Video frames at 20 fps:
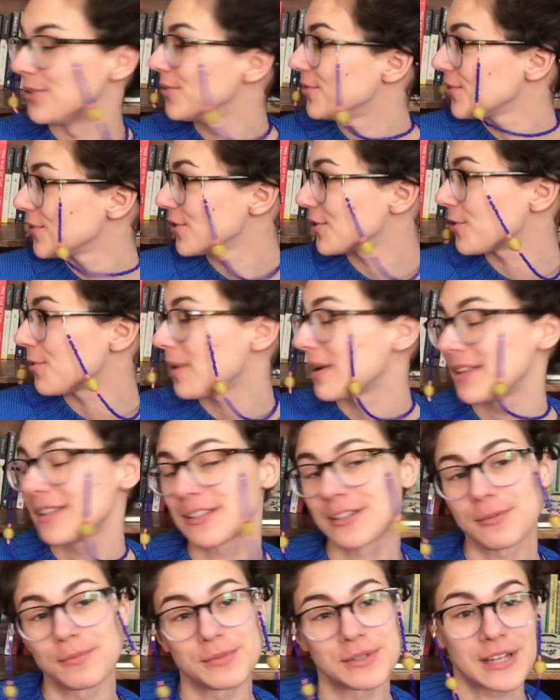for quite
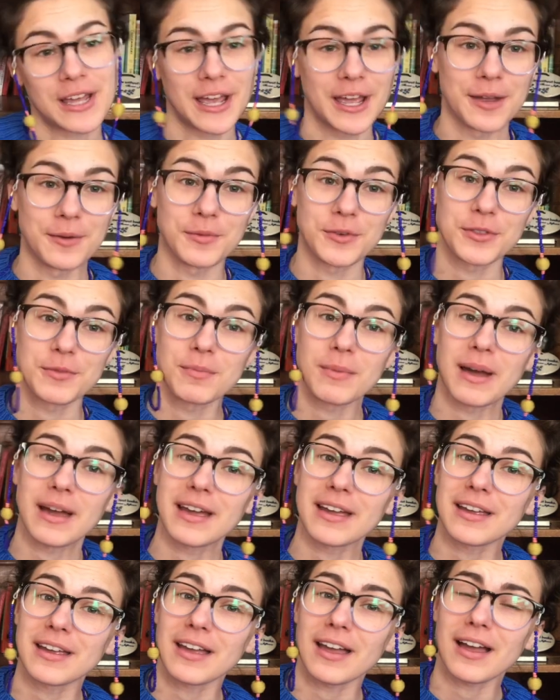some time with
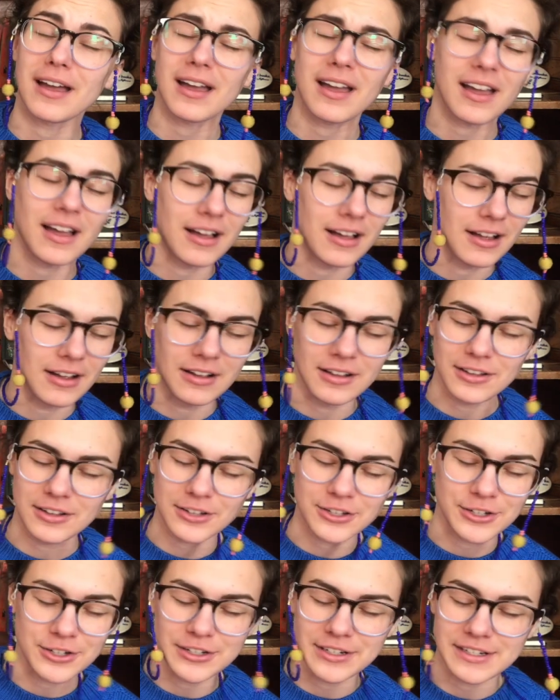my all
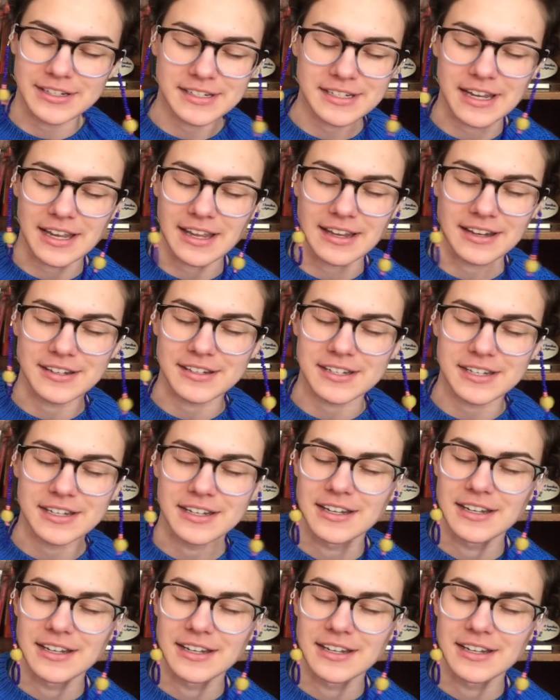good intent